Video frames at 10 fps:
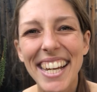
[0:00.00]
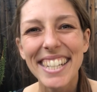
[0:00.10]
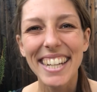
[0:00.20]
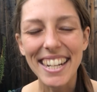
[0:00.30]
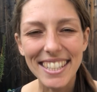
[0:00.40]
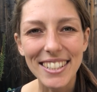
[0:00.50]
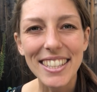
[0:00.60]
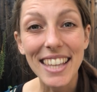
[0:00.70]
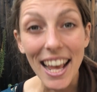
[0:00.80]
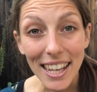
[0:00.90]
Dancers,
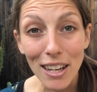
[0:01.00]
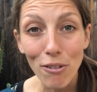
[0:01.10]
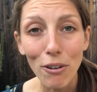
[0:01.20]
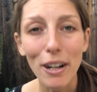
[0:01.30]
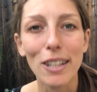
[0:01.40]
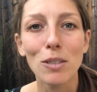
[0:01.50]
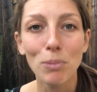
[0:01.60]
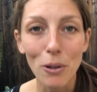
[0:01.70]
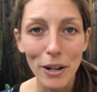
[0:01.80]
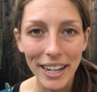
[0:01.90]
thank you for
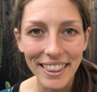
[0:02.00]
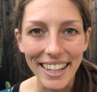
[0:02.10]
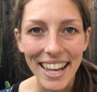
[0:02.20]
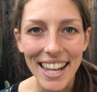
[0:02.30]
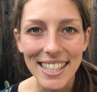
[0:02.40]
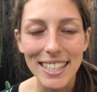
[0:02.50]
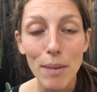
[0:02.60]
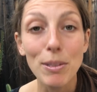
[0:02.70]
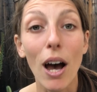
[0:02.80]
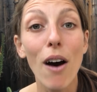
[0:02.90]
exploring the
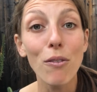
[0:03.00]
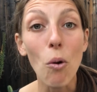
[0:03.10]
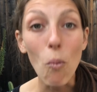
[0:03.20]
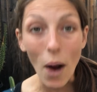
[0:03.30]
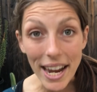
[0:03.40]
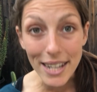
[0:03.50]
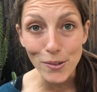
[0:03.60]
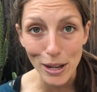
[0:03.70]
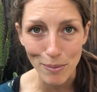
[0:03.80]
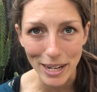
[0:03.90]
concept of weight
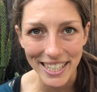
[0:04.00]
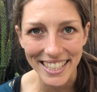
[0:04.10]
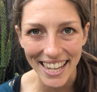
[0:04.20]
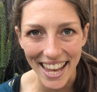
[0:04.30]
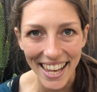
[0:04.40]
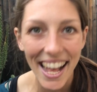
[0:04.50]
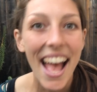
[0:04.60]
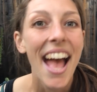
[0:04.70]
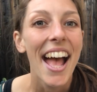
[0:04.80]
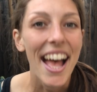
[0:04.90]
with me today.
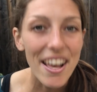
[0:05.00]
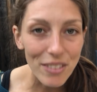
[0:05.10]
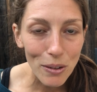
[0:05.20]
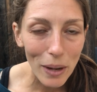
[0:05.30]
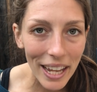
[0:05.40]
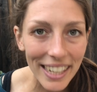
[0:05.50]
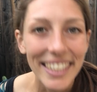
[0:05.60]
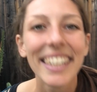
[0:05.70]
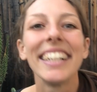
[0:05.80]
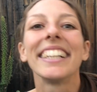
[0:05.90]
Heavyweight,
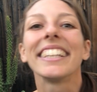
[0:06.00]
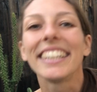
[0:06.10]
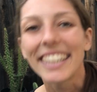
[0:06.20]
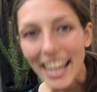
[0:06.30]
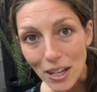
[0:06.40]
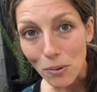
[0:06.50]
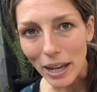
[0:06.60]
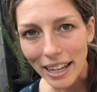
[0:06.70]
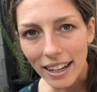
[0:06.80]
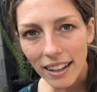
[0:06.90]

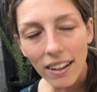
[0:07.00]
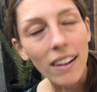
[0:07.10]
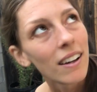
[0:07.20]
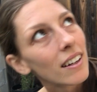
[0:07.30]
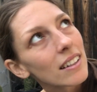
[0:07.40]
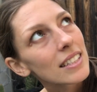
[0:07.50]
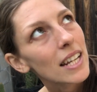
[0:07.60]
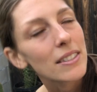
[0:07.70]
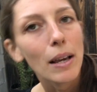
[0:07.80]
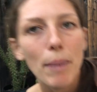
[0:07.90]
lightweight. Oh,
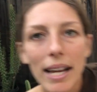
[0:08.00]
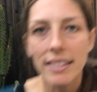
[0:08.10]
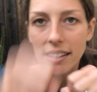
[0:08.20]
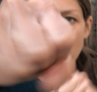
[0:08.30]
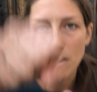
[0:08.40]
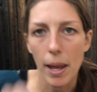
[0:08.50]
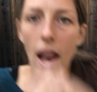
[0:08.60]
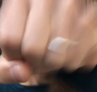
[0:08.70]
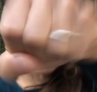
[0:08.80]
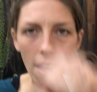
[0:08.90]
sounds like a boxing tournament.
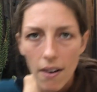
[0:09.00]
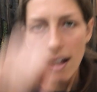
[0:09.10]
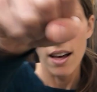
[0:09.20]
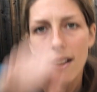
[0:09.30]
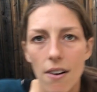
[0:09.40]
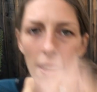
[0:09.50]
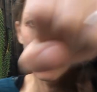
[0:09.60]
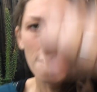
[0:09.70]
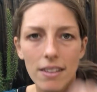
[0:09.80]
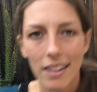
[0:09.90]
Oh, oh,
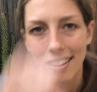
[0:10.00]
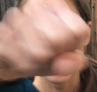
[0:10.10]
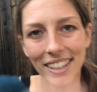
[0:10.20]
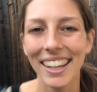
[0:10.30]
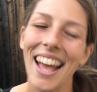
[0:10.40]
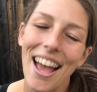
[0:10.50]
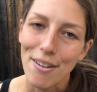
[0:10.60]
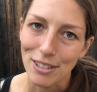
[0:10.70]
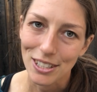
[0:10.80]
oh, oh. I'm just